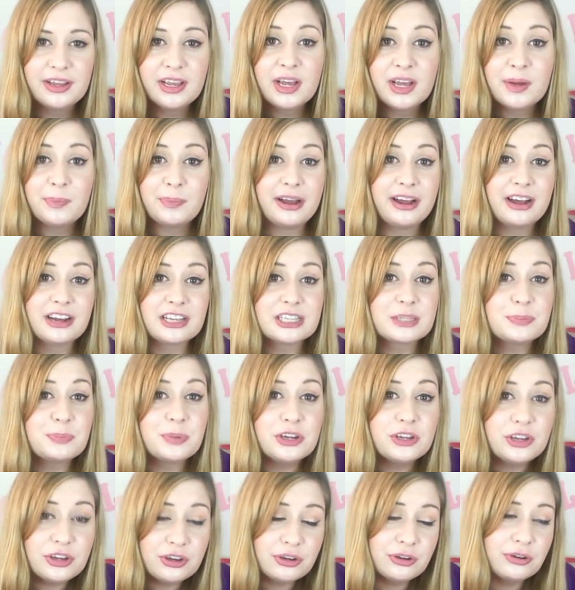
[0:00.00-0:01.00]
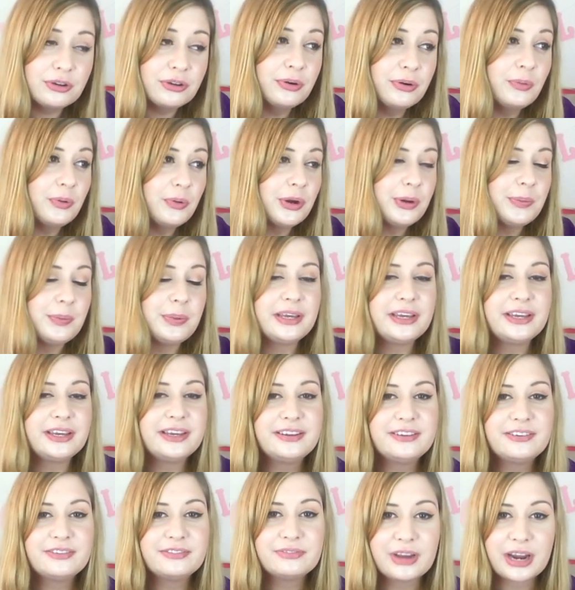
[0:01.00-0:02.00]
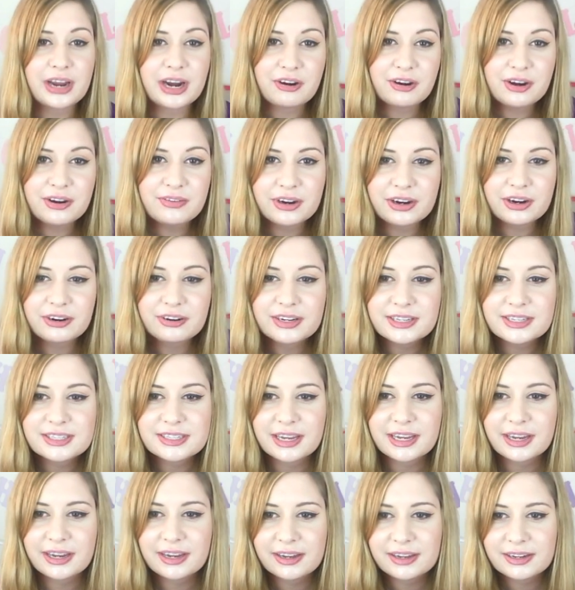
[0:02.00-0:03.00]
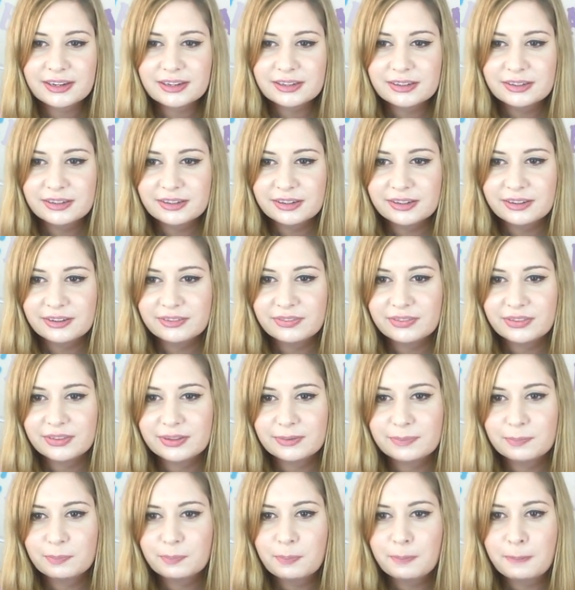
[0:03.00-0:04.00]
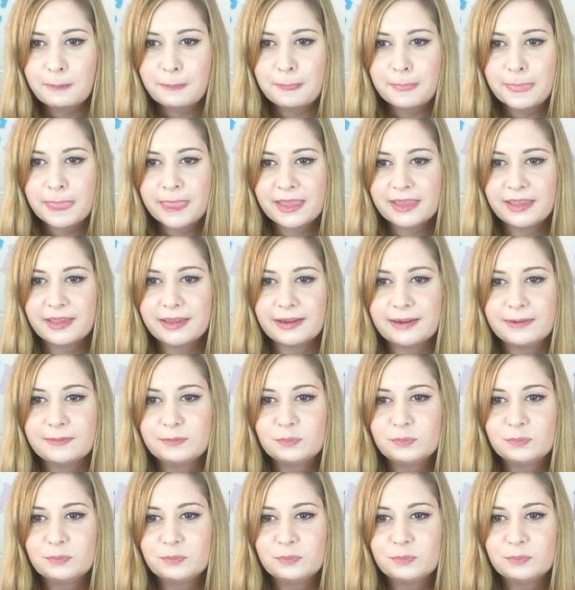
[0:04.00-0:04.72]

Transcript: my husband Hugh would be very, very scared of them. Yeah.